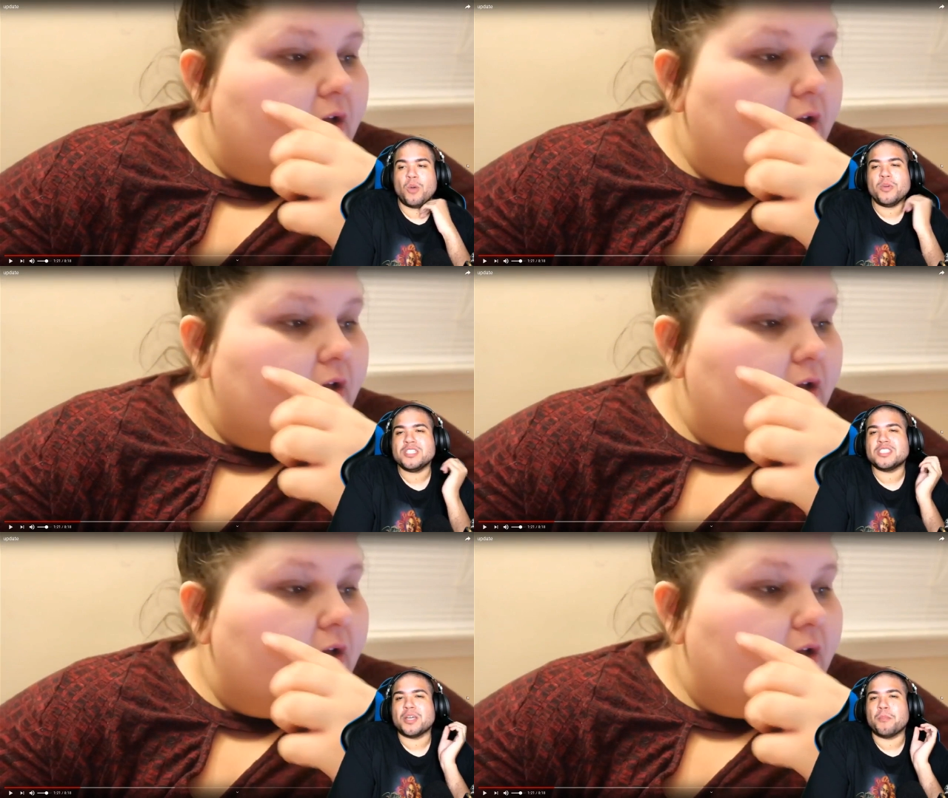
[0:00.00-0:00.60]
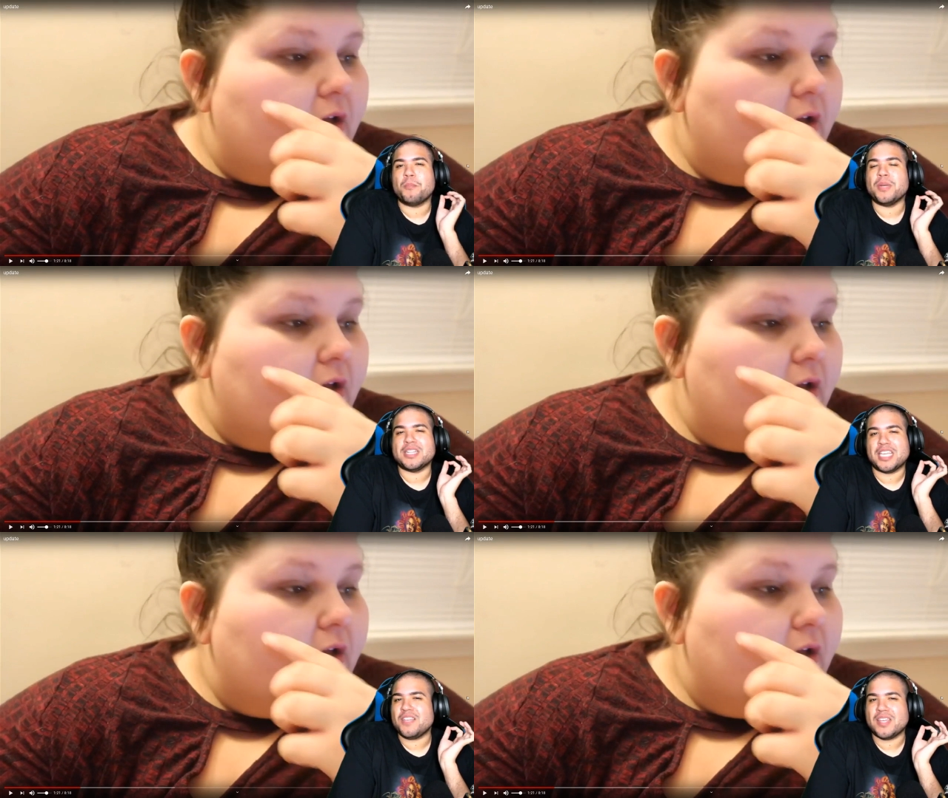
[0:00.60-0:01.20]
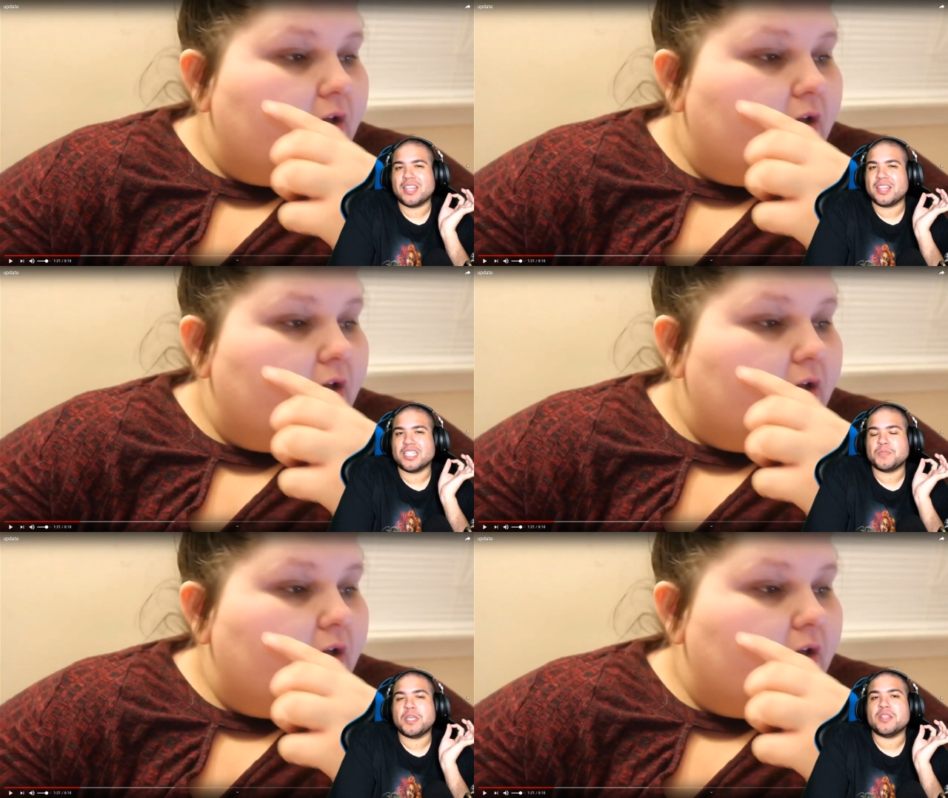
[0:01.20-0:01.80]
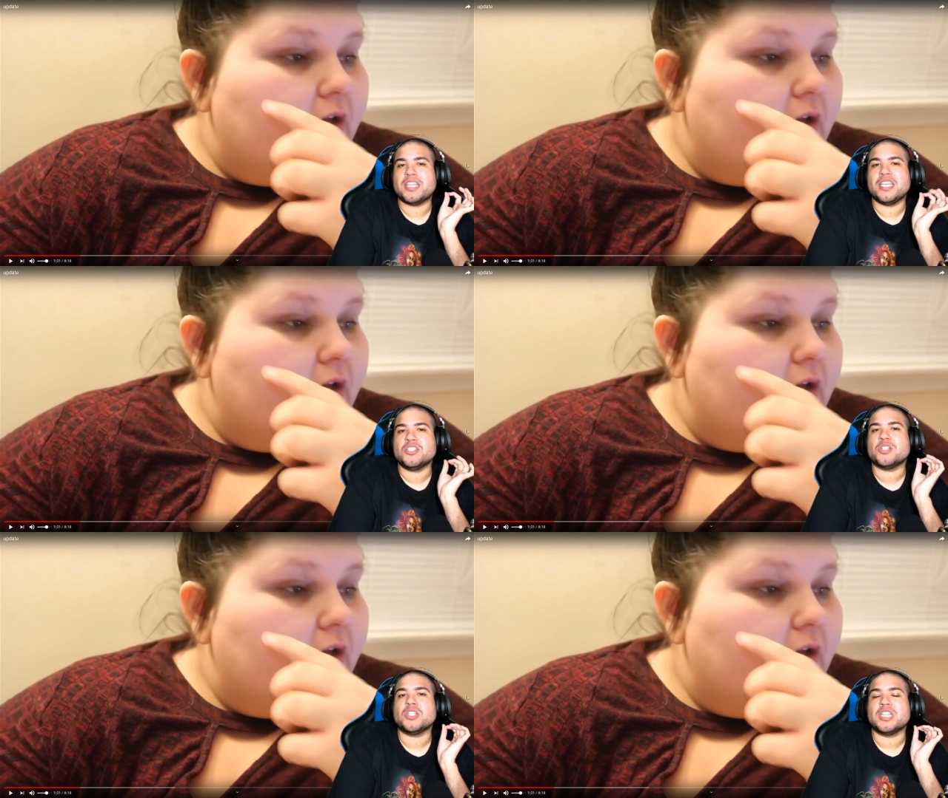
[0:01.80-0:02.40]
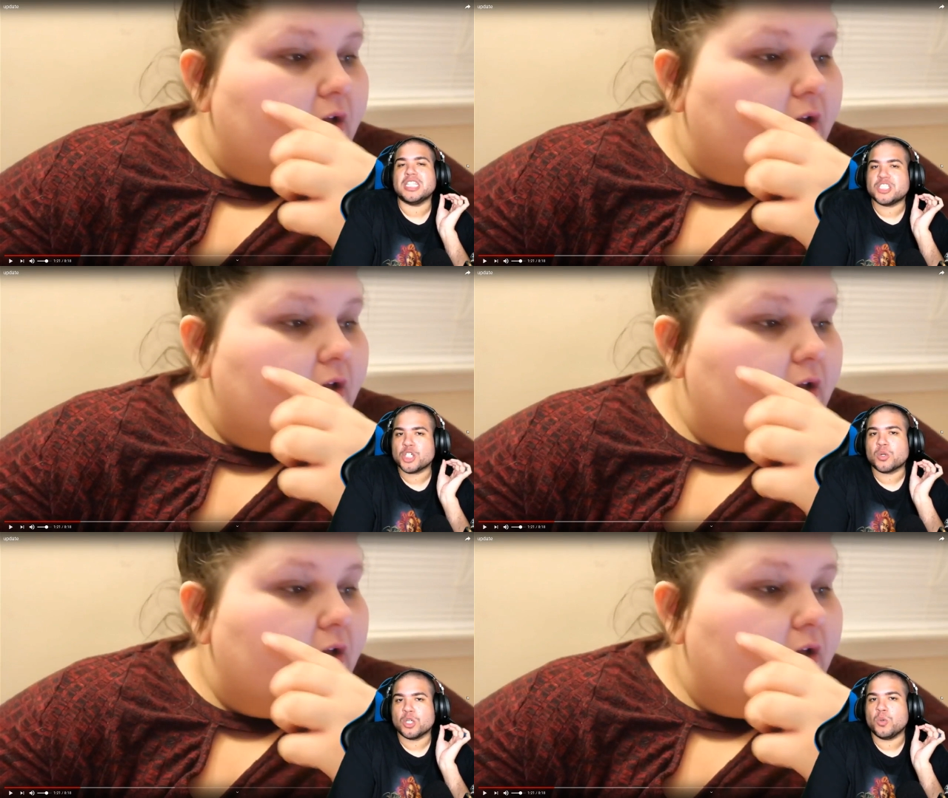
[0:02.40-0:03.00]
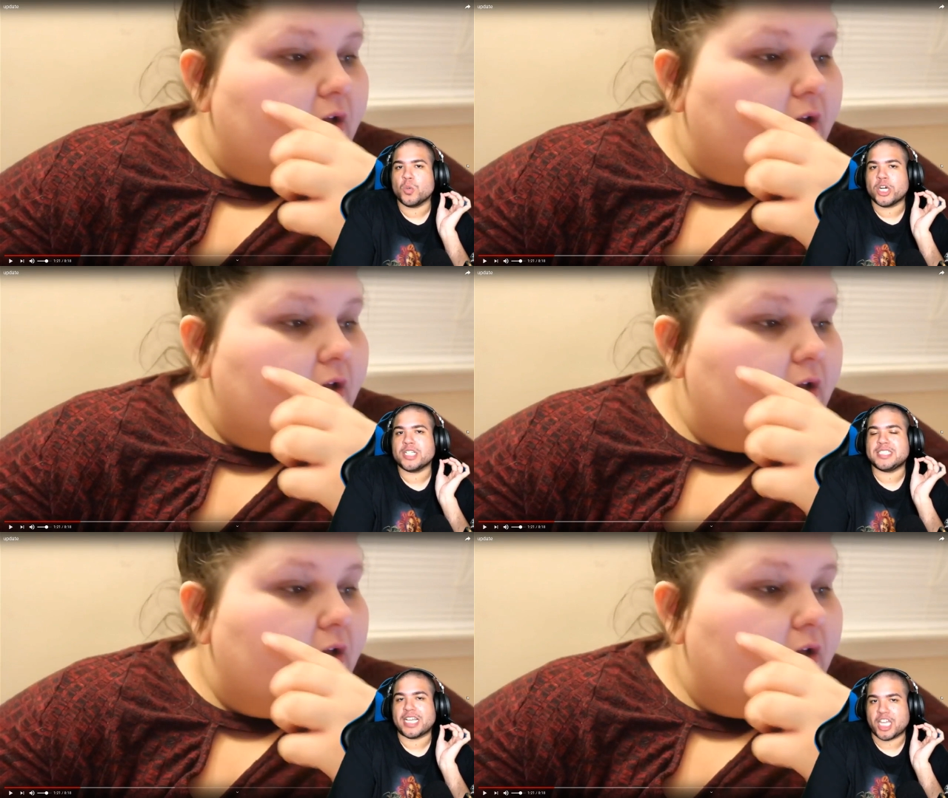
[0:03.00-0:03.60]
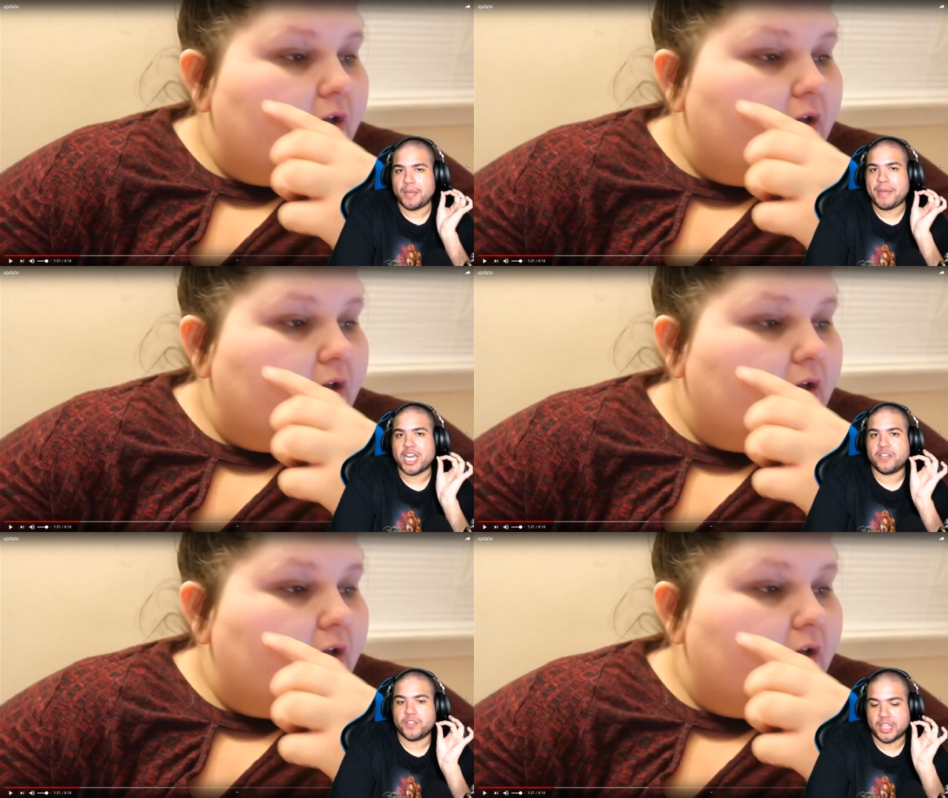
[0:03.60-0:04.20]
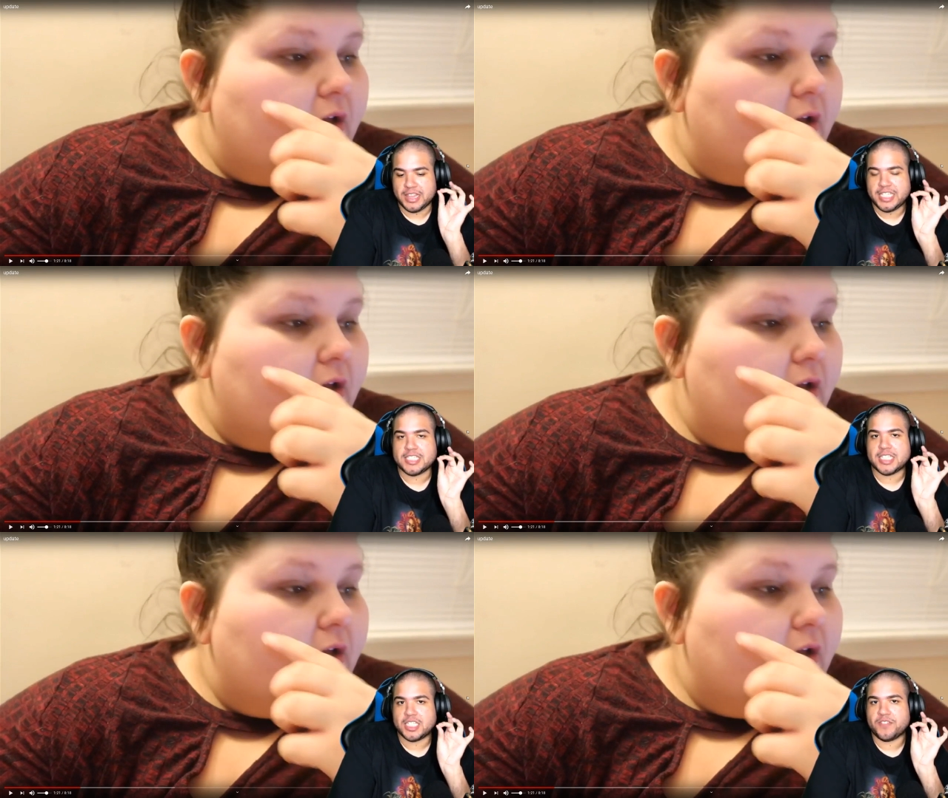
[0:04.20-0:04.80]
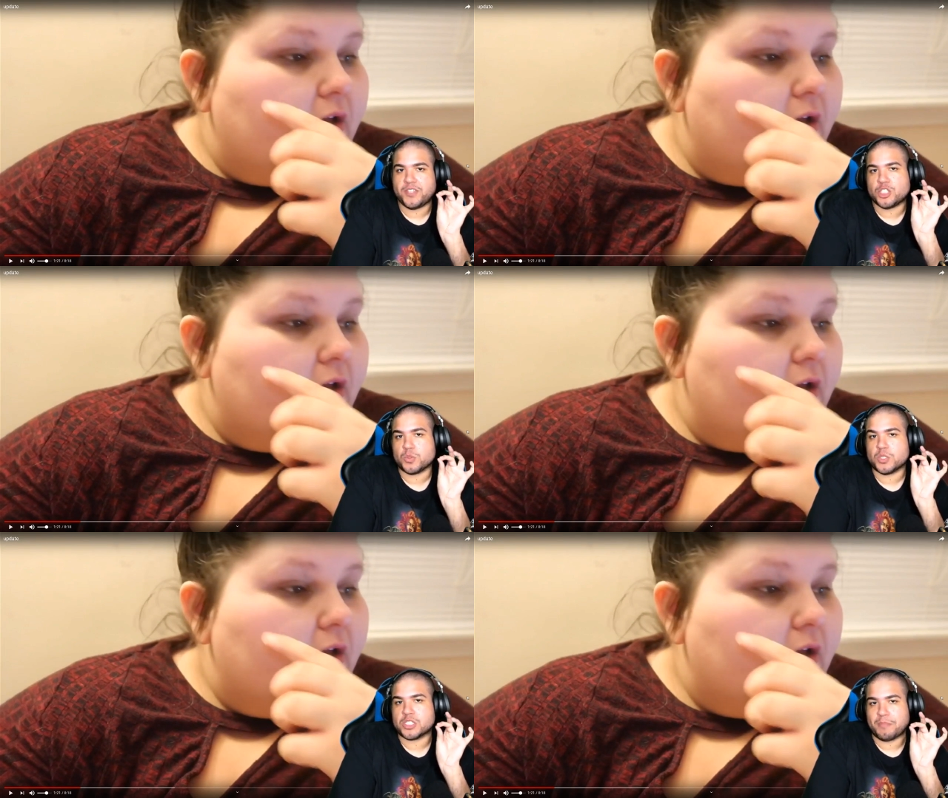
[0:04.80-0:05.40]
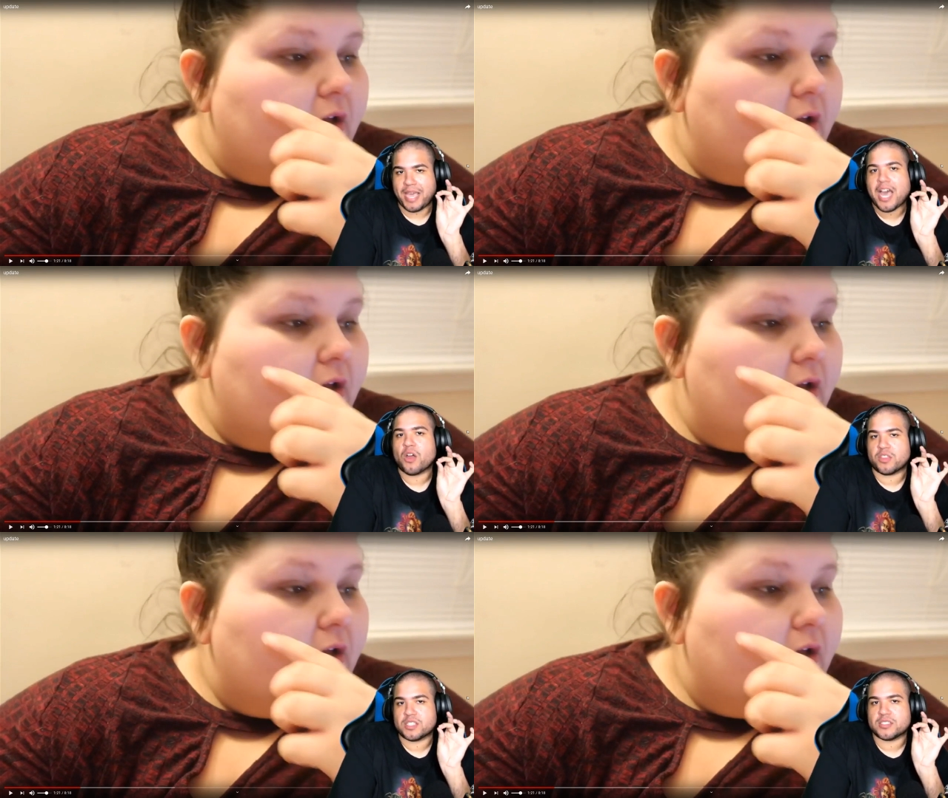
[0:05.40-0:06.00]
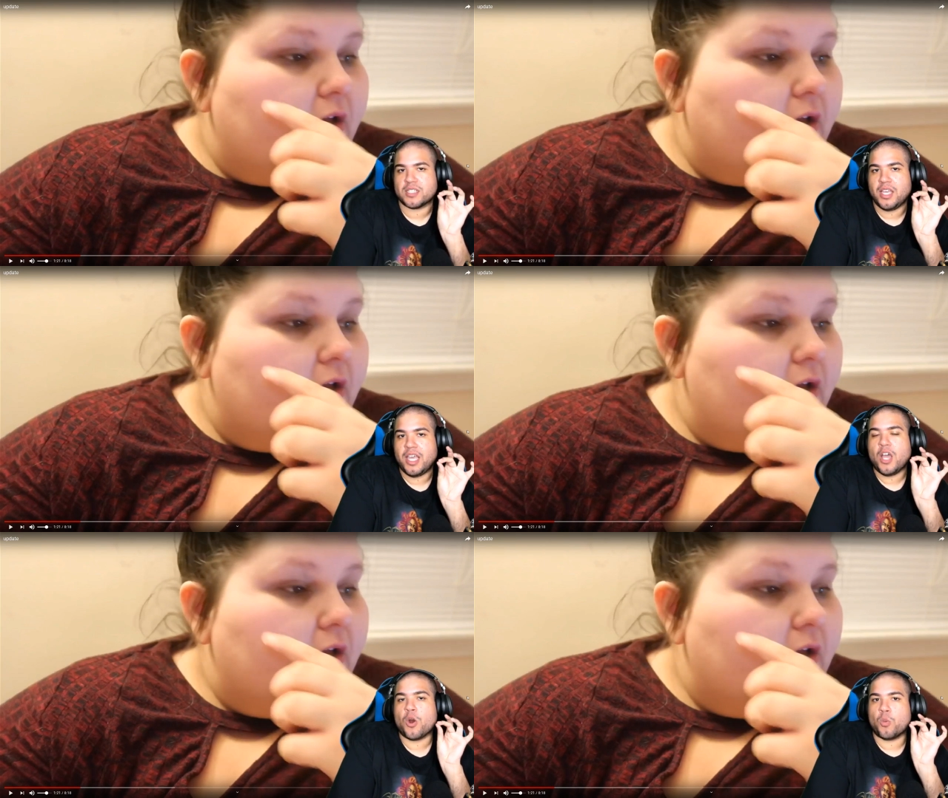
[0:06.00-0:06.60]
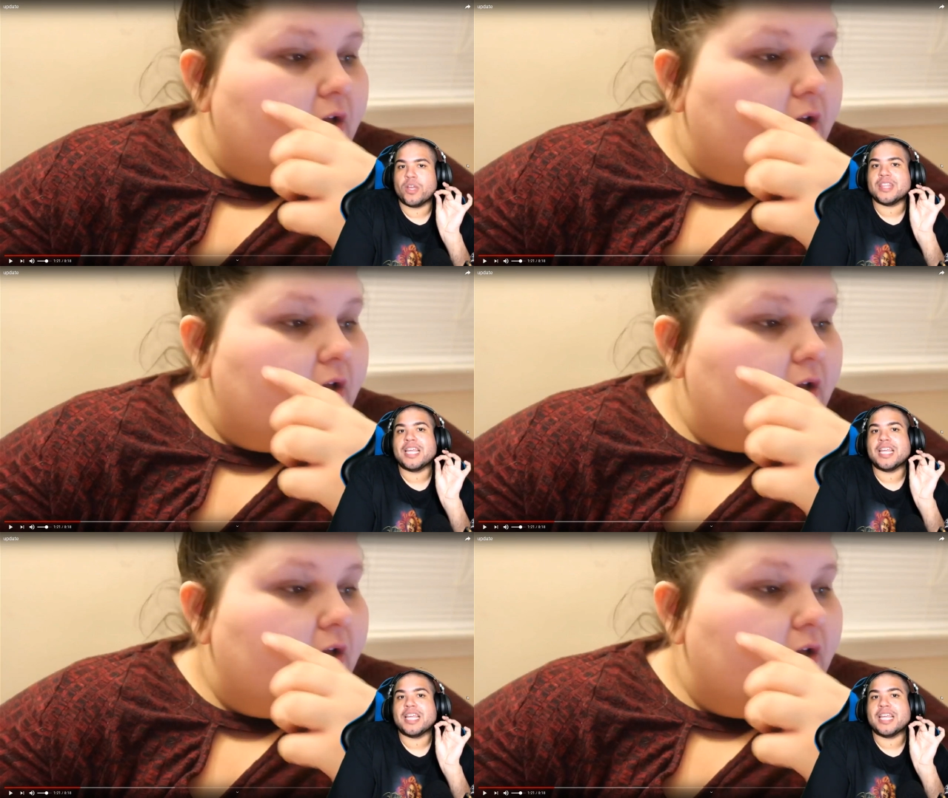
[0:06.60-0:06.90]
Speaker 1: one's believing things. Pe- these are literal words that come out of these individuals' mouths, or what they